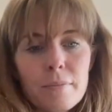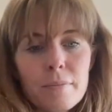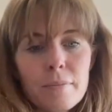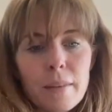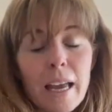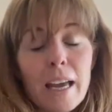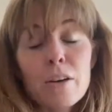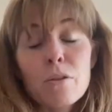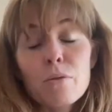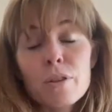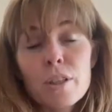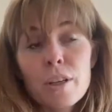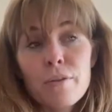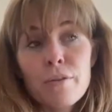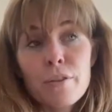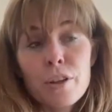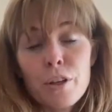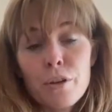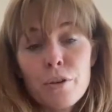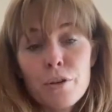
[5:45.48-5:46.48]
and also
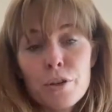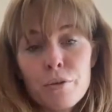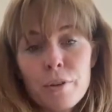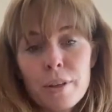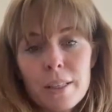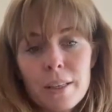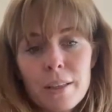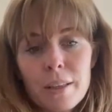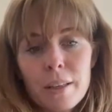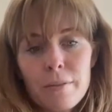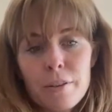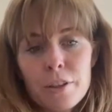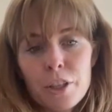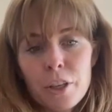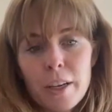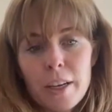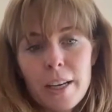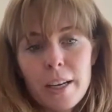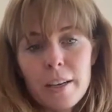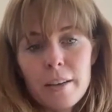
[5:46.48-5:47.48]
for the uterus and the
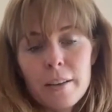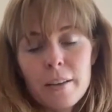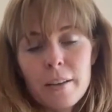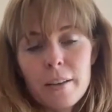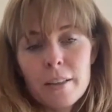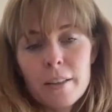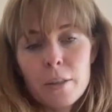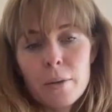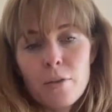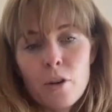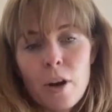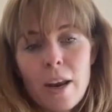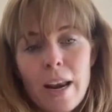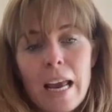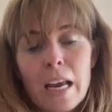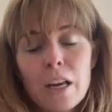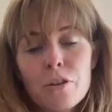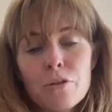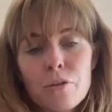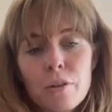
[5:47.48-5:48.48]
vagina. So we've got an
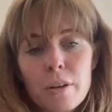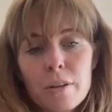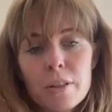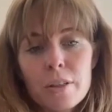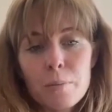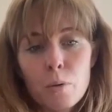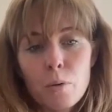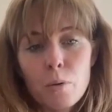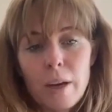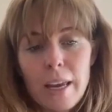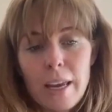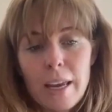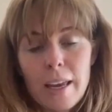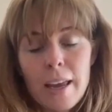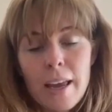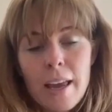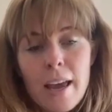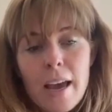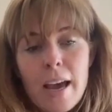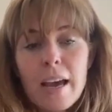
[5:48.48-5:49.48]
extra support here,
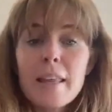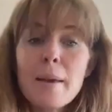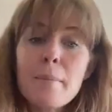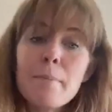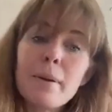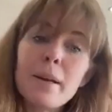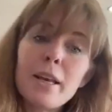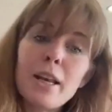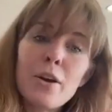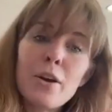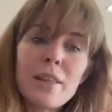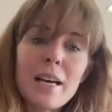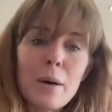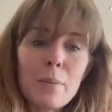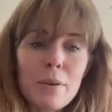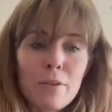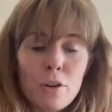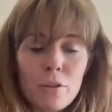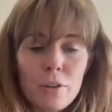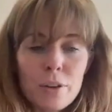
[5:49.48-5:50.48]
and then below that,
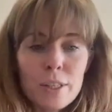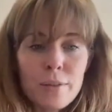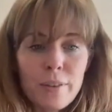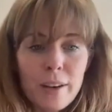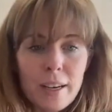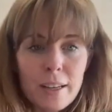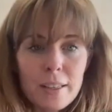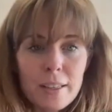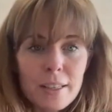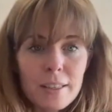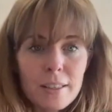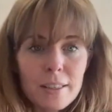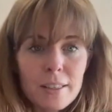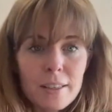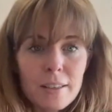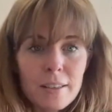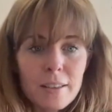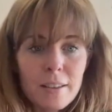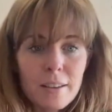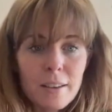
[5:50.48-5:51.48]
we've got the sphincters.
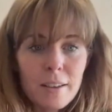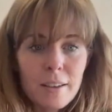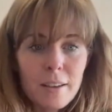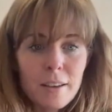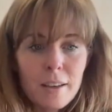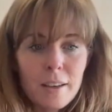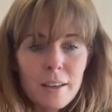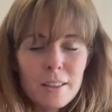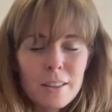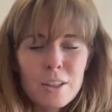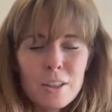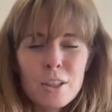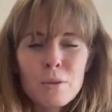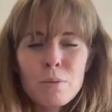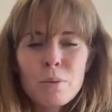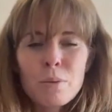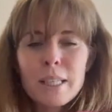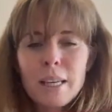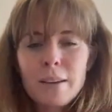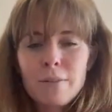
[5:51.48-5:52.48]
So I just
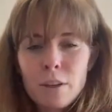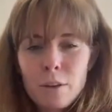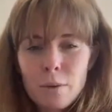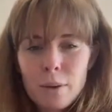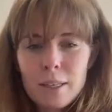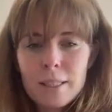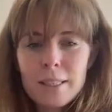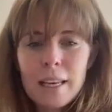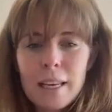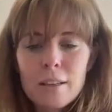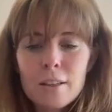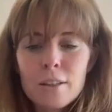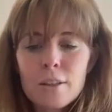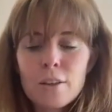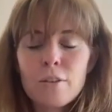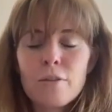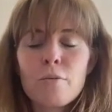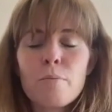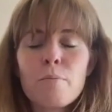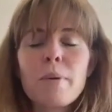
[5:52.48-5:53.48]
want to give you a sense
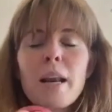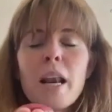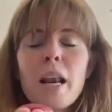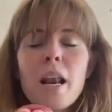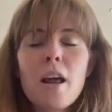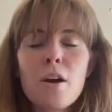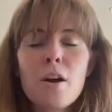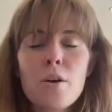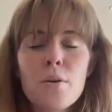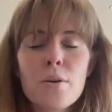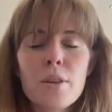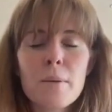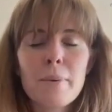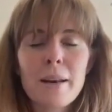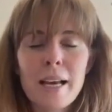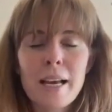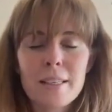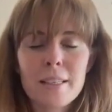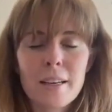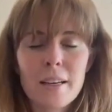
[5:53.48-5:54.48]
of below the
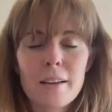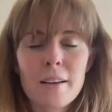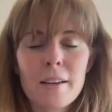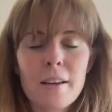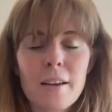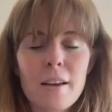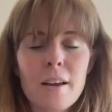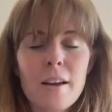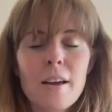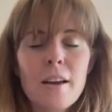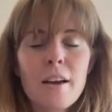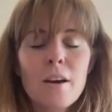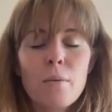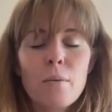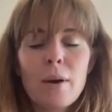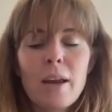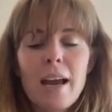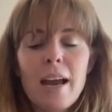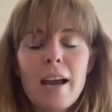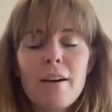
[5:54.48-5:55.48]
bladder,
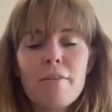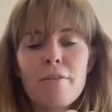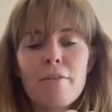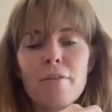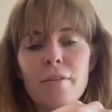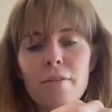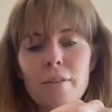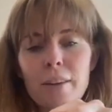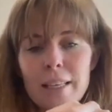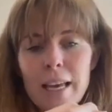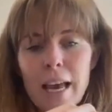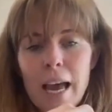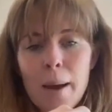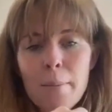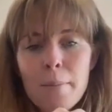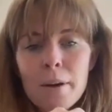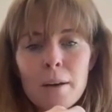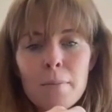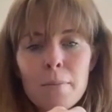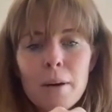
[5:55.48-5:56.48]
we have this
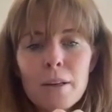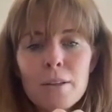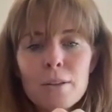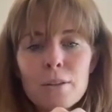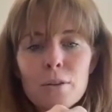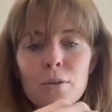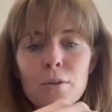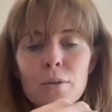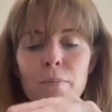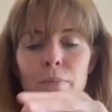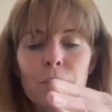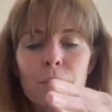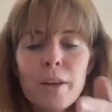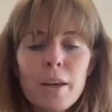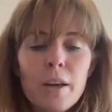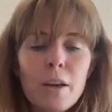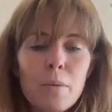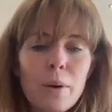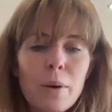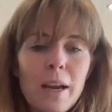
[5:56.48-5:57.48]
hammock muscle,
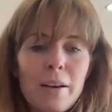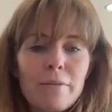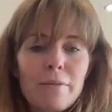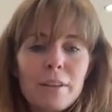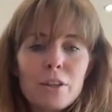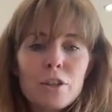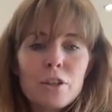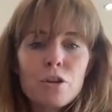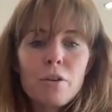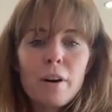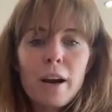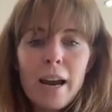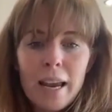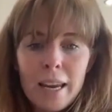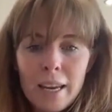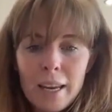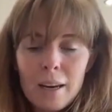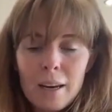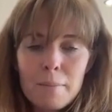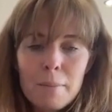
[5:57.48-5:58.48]
we have this
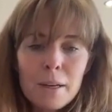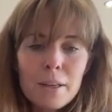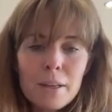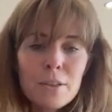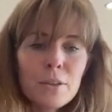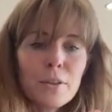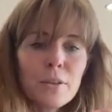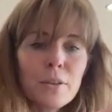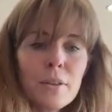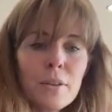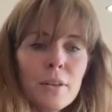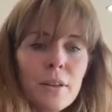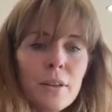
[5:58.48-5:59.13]
triangular muscle,